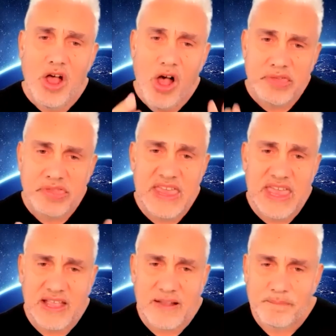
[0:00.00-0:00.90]
I
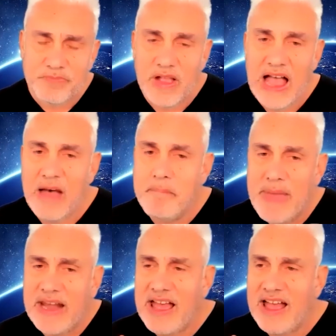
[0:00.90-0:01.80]
think a
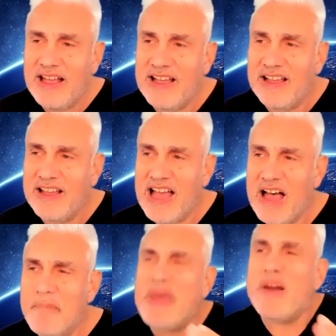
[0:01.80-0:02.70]

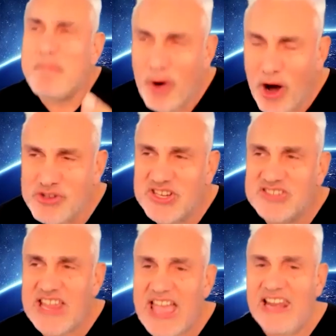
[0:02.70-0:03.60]
better
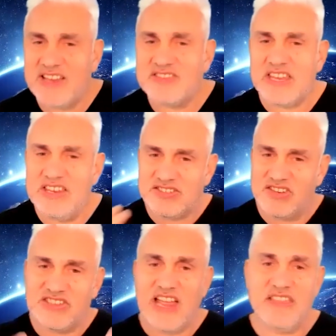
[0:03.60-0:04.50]
process, Alex, is to
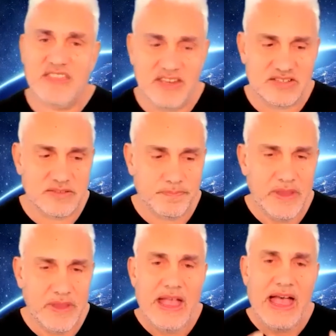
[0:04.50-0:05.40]
say this.
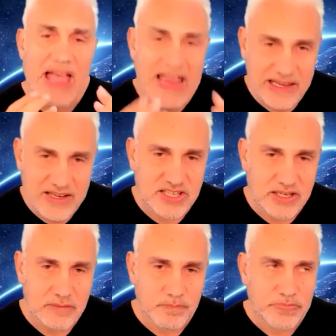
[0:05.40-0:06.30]
Hey,
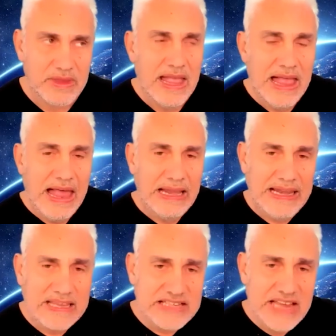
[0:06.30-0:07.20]
listen,
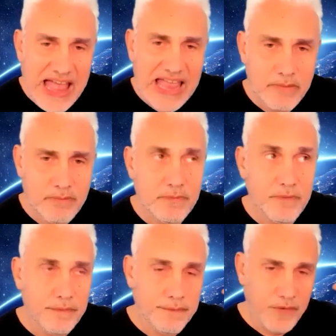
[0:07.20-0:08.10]
let's aim
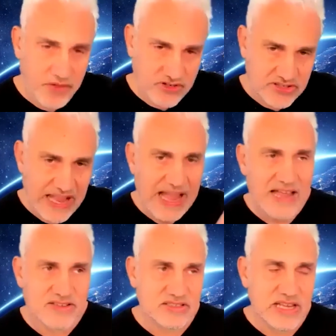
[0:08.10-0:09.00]
for the
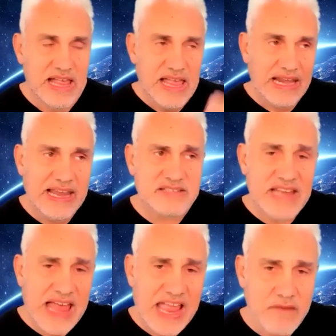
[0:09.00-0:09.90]
stars. Let's
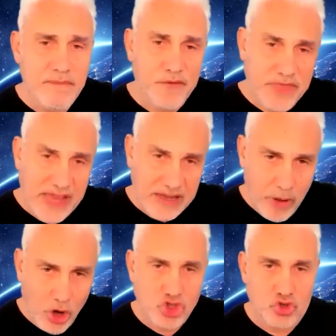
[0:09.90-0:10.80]
aim for that
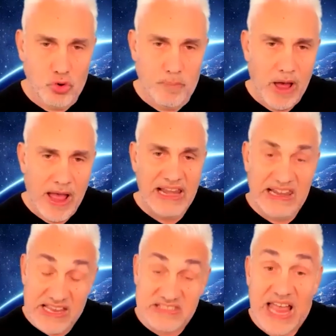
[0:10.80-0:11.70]
emotional buyer.
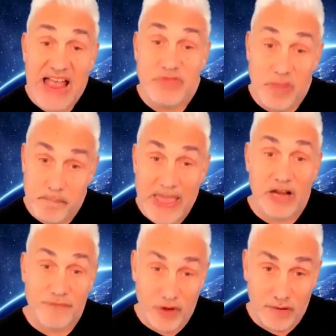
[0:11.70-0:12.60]
Let's have the
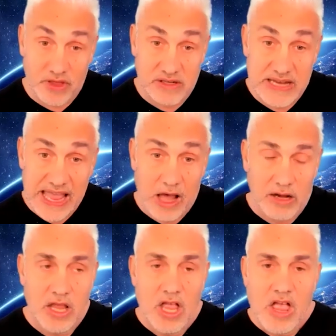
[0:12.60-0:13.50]
benefit of the doubt.
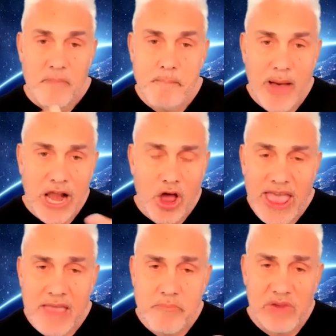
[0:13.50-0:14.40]
But I
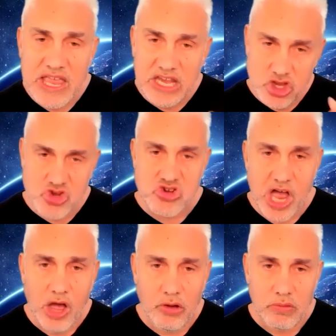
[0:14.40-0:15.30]
am letting you
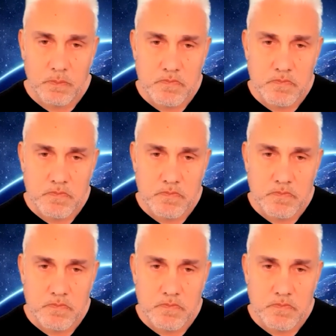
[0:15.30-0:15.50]
know,